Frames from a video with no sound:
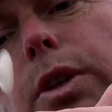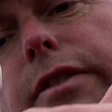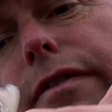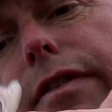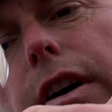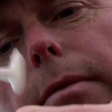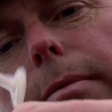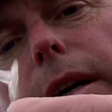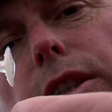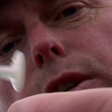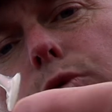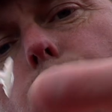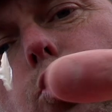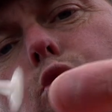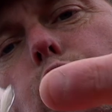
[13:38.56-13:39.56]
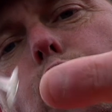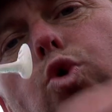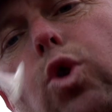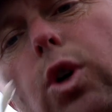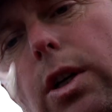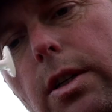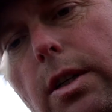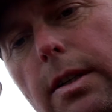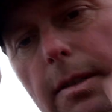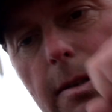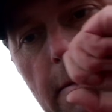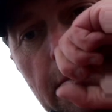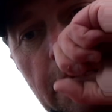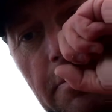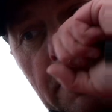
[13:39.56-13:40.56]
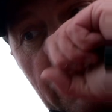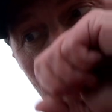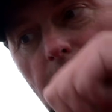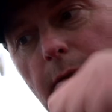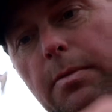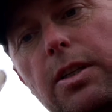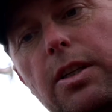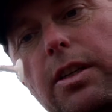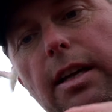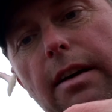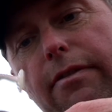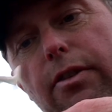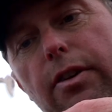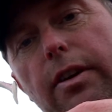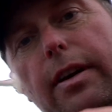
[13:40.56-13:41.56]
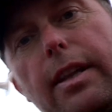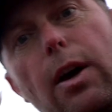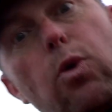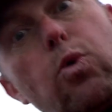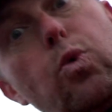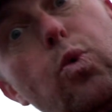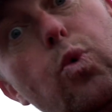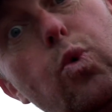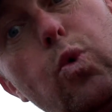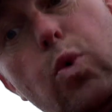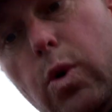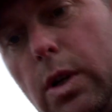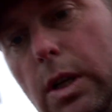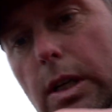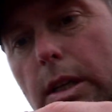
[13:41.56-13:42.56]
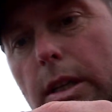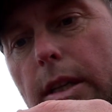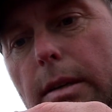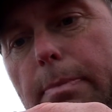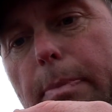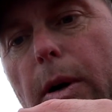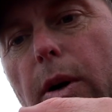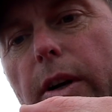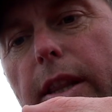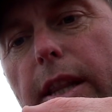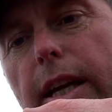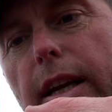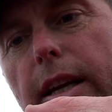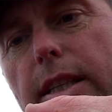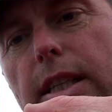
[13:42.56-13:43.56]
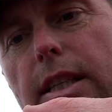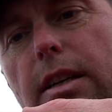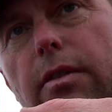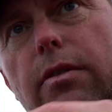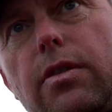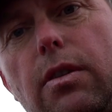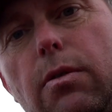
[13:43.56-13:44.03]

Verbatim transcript: this vibration. Ooh. Do you want me to do that for you again? Ooh. This pike thing, as it's going through